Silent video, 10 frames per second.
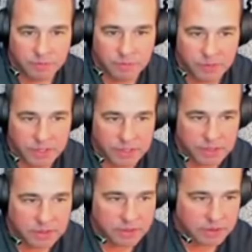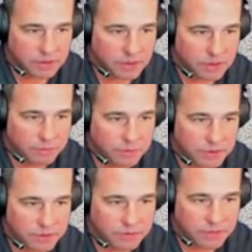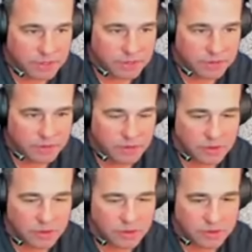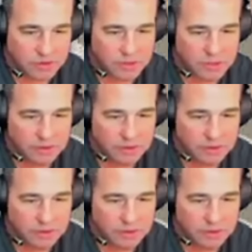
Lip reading: We got to get another picture of that closing, right?